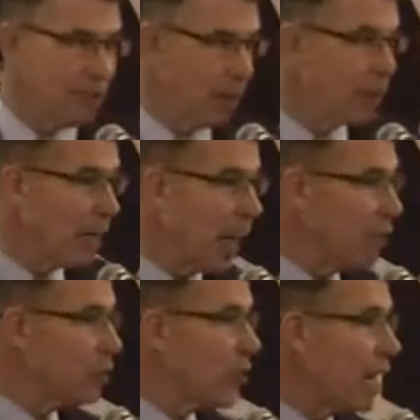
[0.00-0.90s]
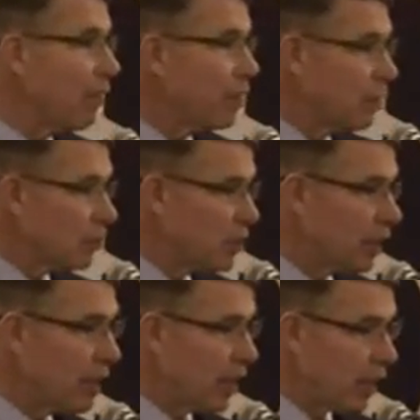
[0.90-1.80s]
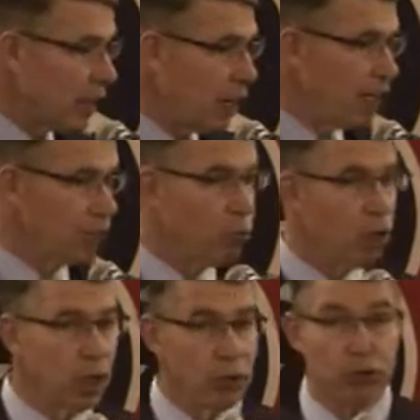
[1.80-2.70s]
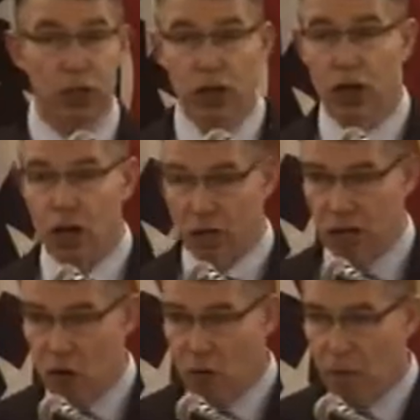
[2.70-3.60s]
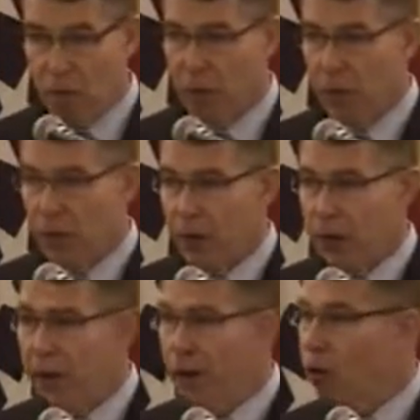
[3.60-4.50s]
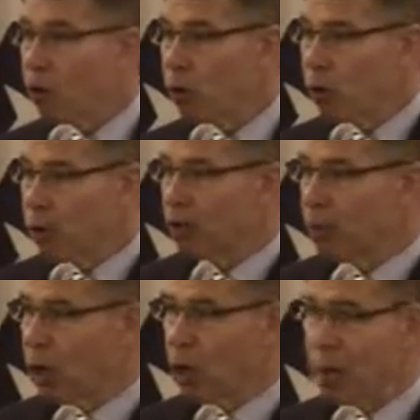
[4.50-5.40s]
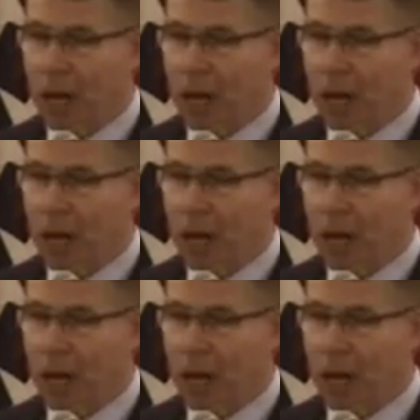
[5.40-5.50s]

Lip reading: sometimes never to see that loved one return. Or welcome home